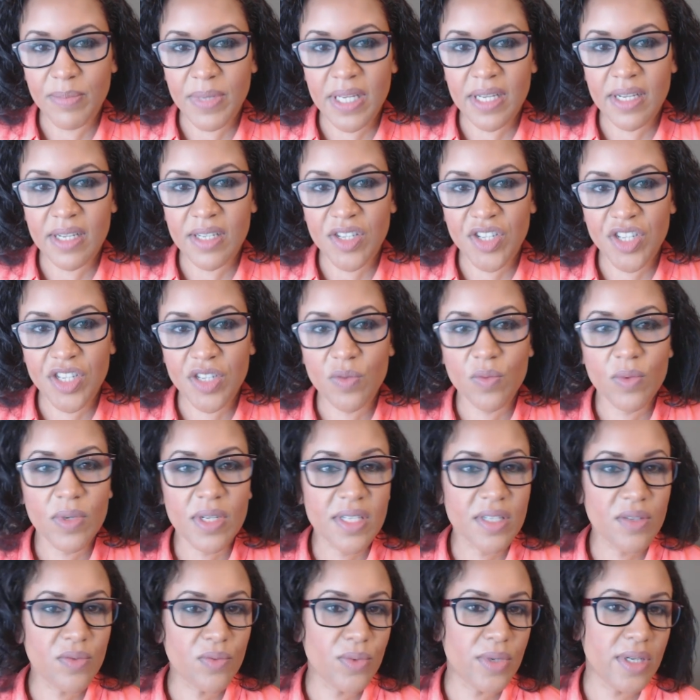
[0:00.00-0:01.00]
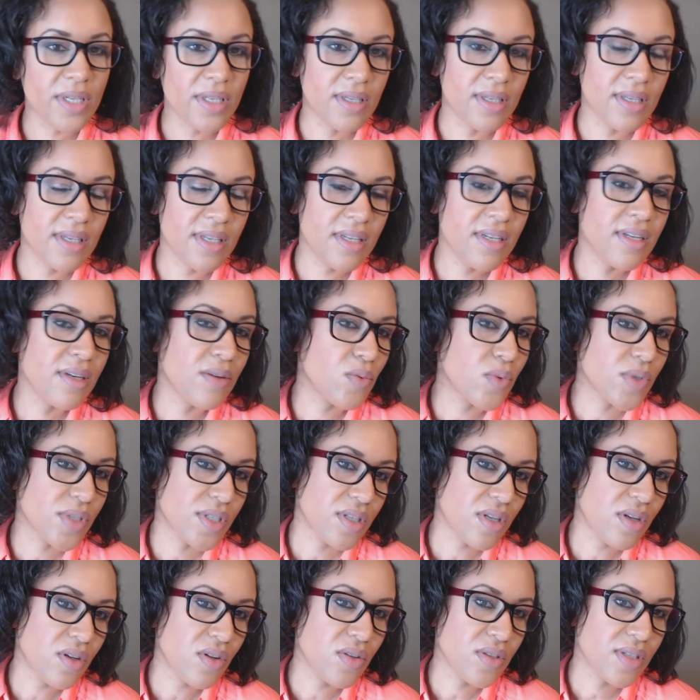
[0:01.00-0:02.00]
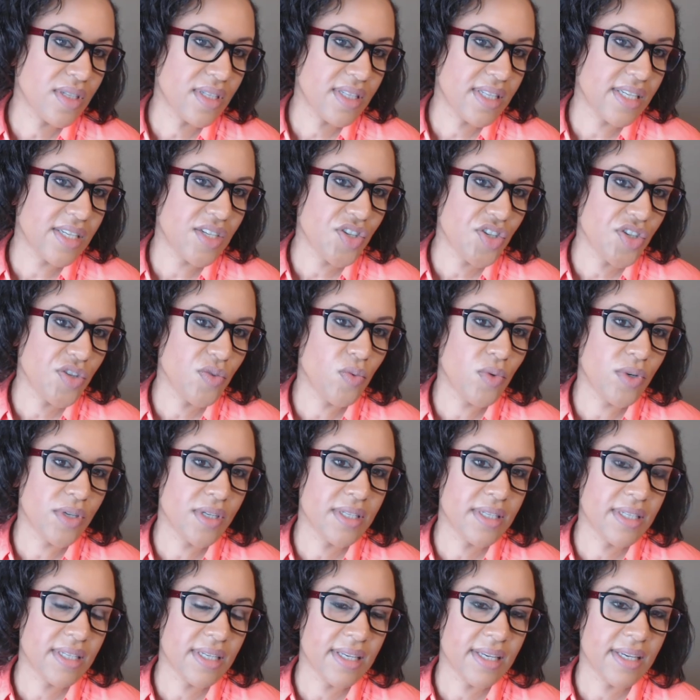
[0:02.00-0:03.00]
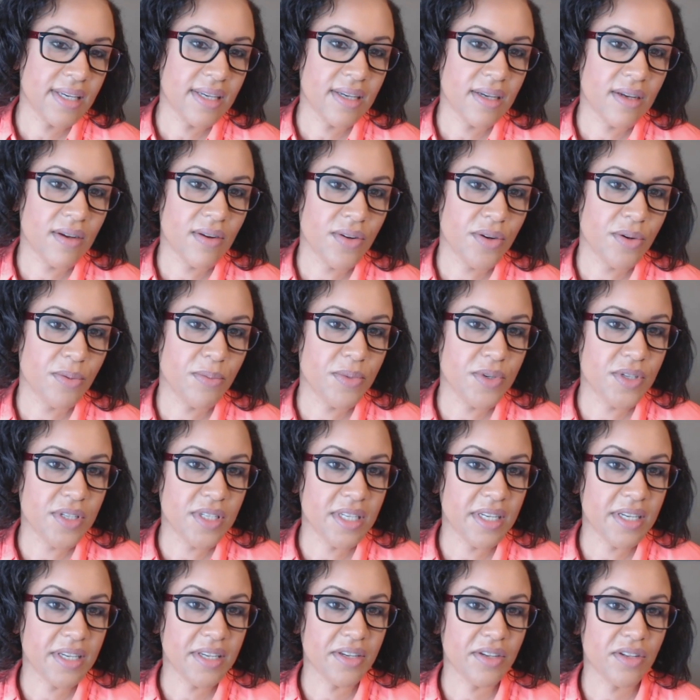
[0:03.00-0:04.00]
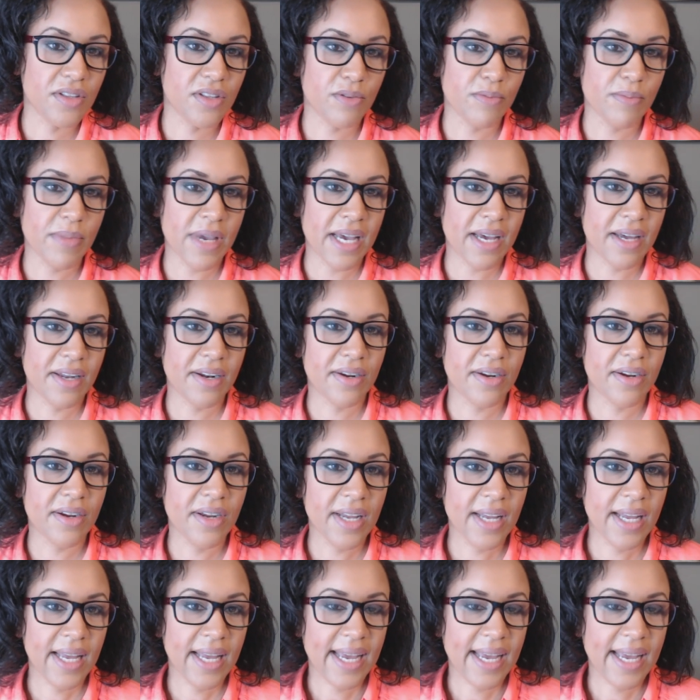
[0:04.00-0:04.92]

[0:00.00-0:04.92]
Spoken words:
Because she wasn't getting results that she wanted to get on a particular matter.